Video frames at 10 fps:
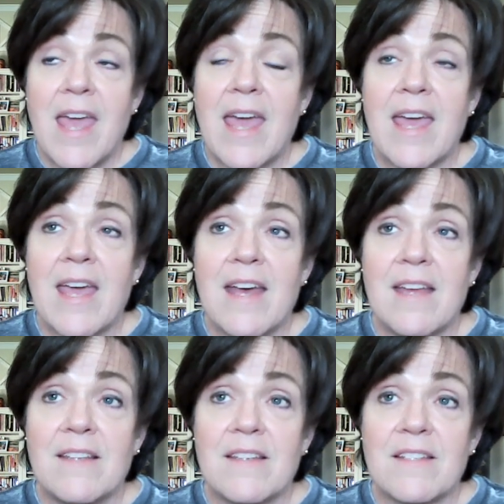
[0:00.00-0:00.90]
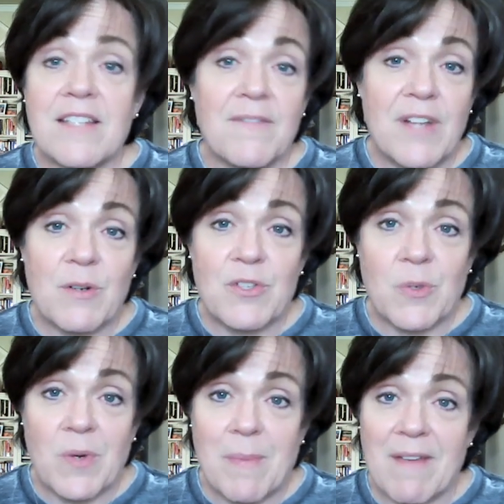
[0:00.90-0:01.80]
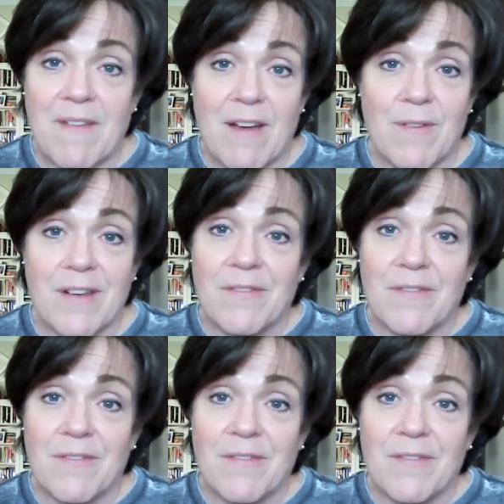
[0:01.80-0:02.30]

and sunflowers are one of my favorite.